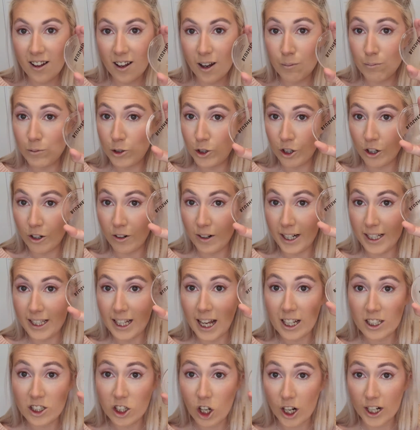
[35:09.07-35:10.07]
I'm sorry,
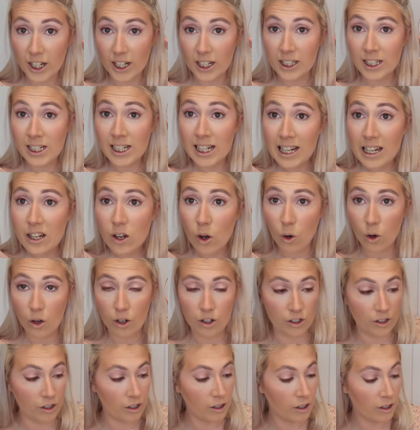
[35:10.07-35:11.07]
that's like
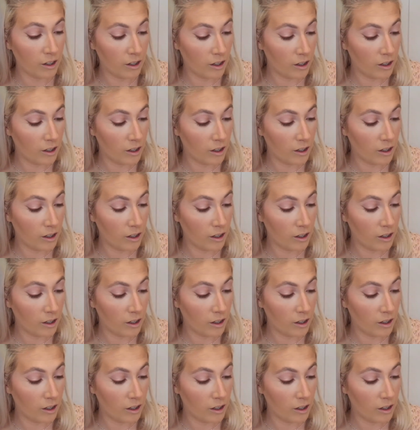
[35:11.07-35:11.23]
neon.